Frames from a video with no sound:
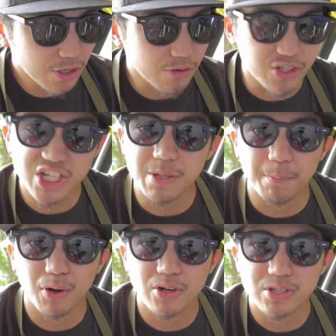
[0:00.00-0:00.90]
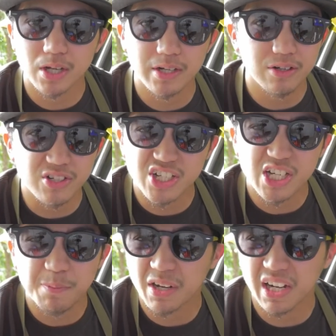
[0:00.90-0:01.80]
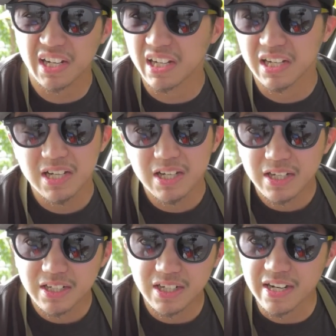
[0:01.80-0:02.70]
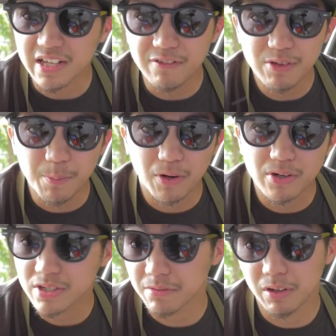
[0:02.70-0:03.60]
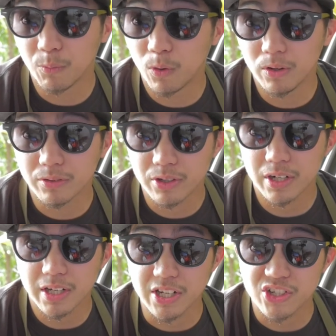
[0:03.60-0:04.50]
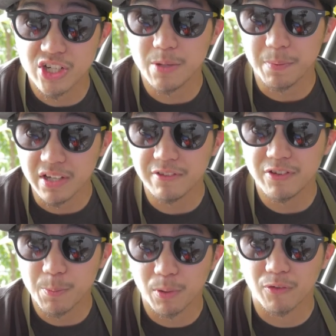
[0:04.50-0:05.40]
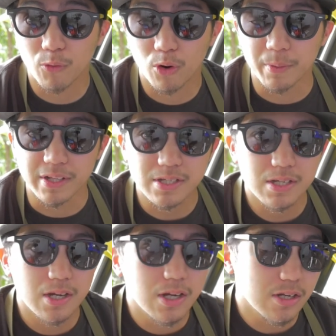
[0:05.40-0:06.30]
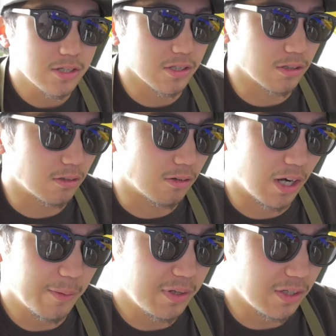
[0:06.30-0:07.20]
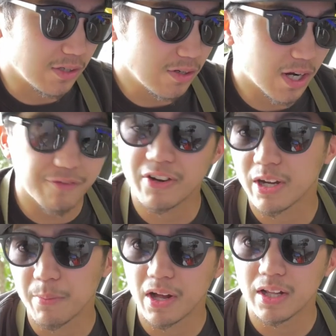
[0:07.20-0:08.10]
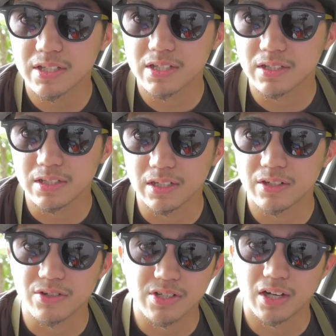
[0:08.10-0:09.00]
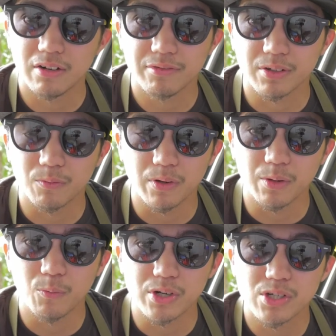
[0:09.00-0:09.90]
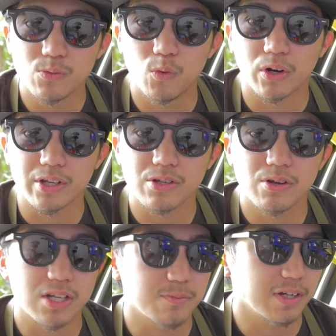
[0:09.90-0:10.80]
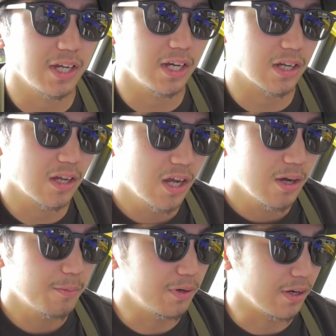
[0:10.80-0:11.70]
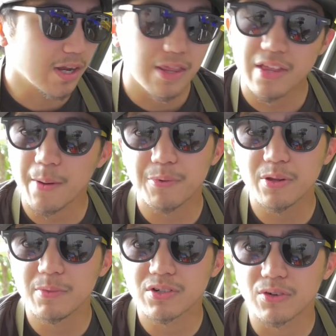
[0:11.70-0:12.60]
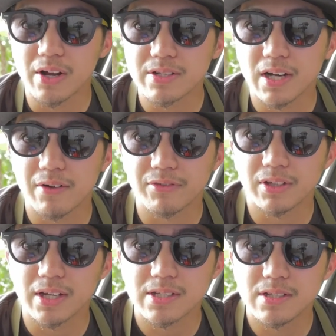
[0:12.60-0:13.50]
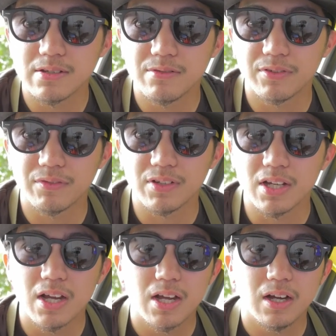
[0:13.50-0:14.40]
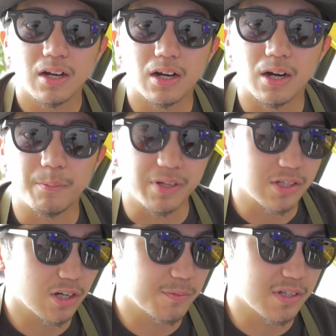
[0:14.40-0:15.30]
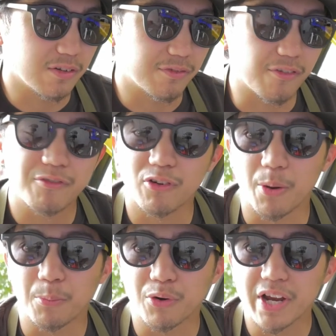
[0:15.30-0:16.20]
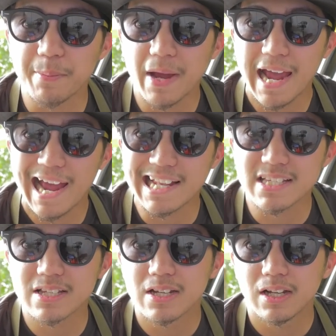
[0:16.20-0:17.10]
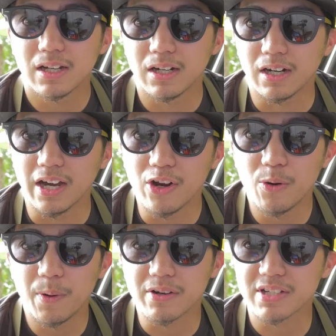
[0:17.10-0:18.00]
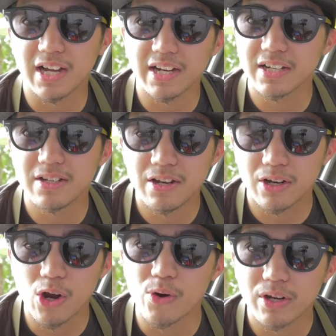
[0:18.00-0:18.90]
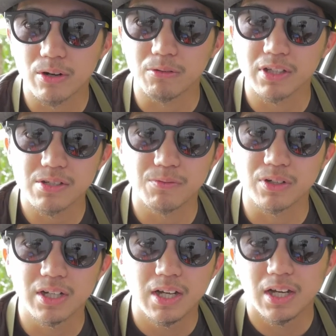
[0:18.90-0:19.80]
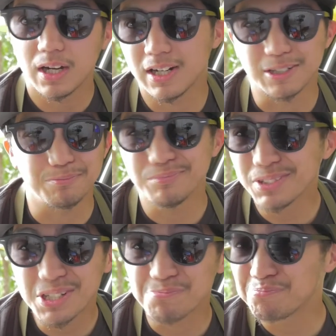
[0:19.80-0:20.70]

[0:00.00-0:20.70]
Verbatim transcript: you know, cheap parts on here, cheap kind of kind of iffy parts, well, you're gonna get cheap iffy performance. So I mean, you gotta find a balance in yourself and in what you want to do as a mechanic. But that pretty much rounds it out for the X T two fifty um, in terms of front brake pads. Uh, I hope I was kind of coherent with this one. Uh, it.